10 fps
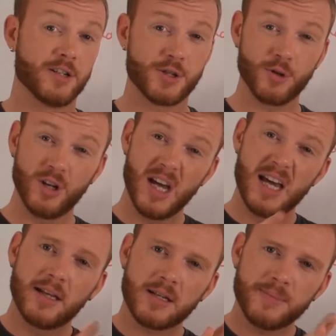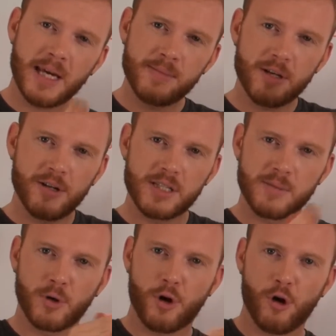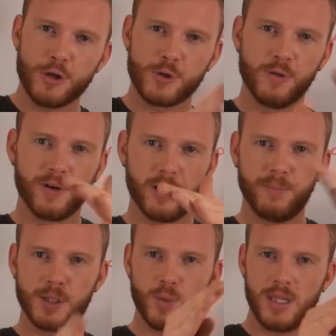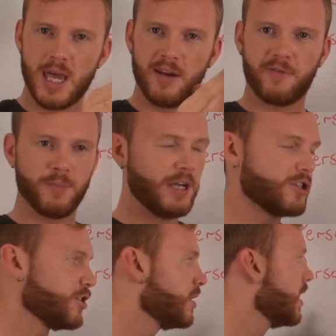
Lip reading: So sometimes there is some crossover between the information